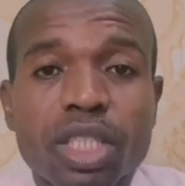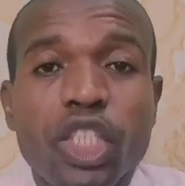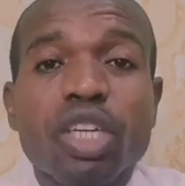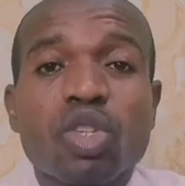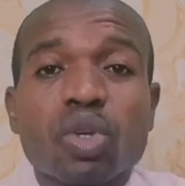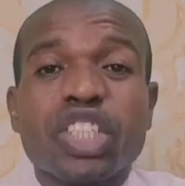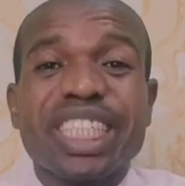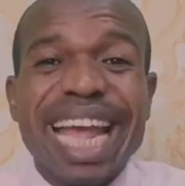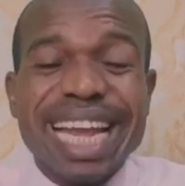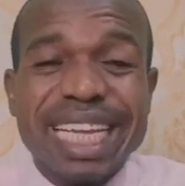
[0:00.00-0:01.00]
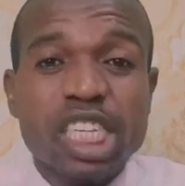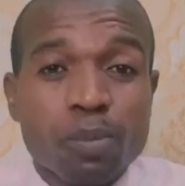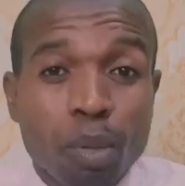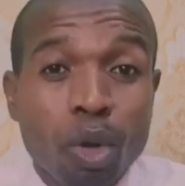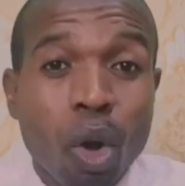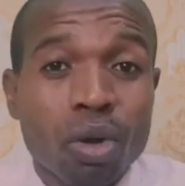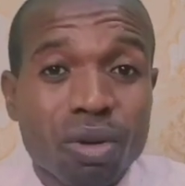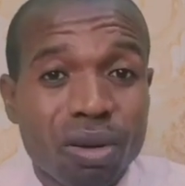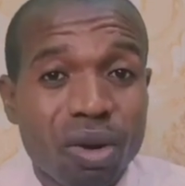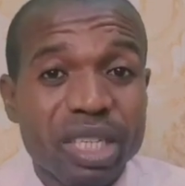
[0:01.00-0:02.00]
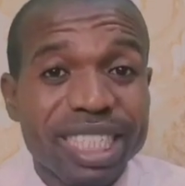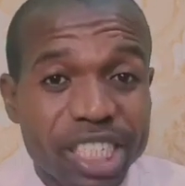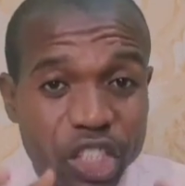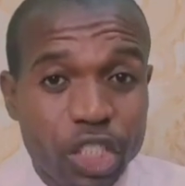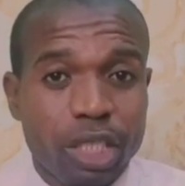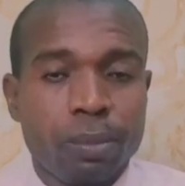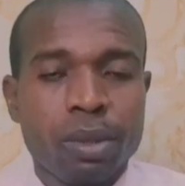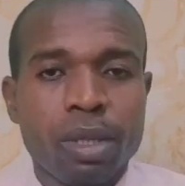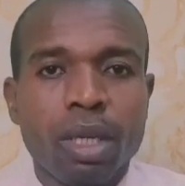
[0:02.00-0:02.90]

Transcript: Jesus shed his blood on this sheep.